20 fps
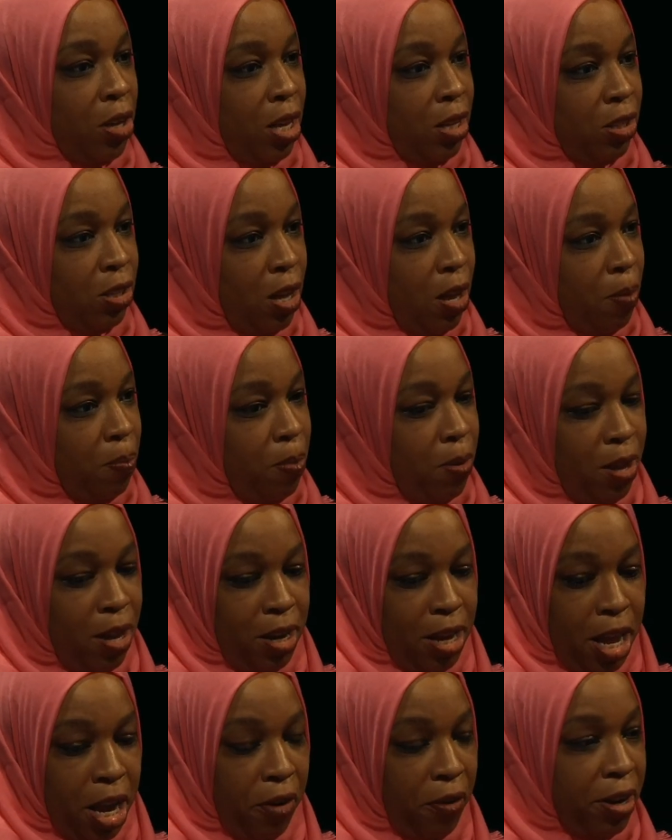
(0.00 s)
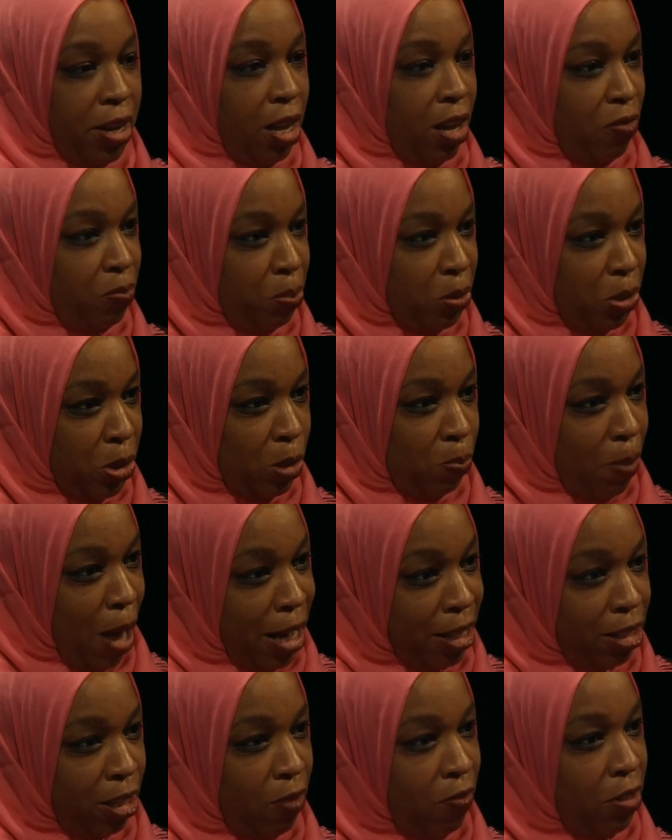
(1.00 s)
a, a, an area of
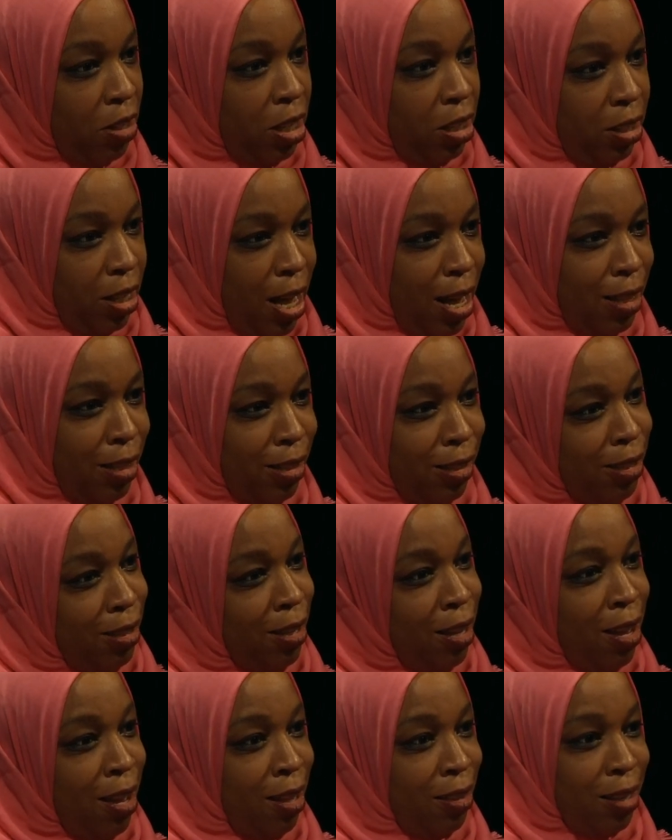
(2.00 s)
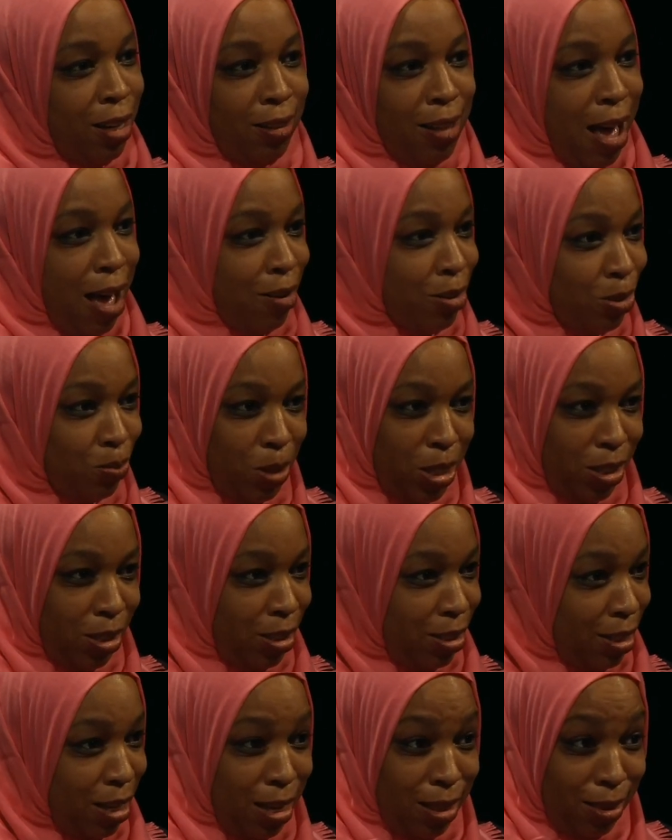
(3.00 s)
perspective and a lens that allows me to
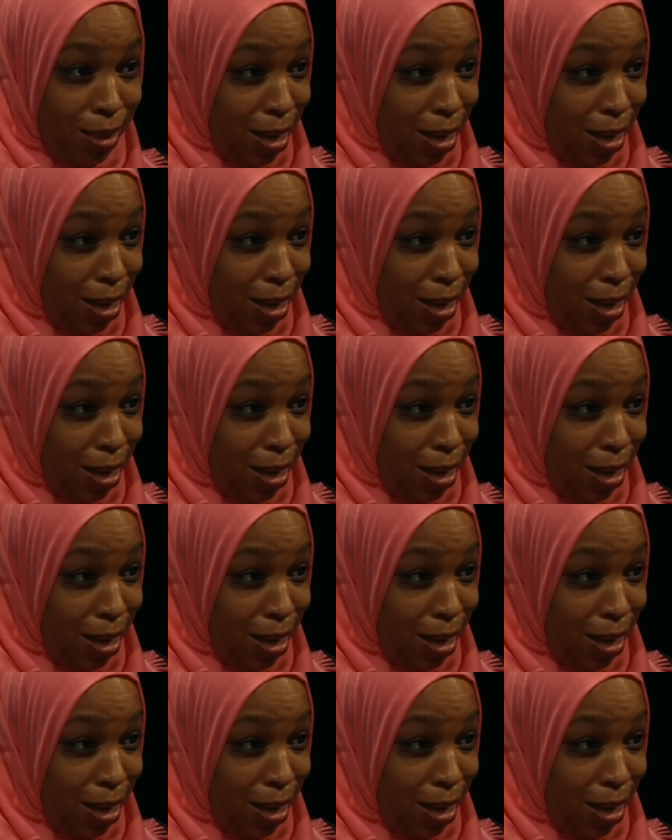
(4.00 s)
see sure.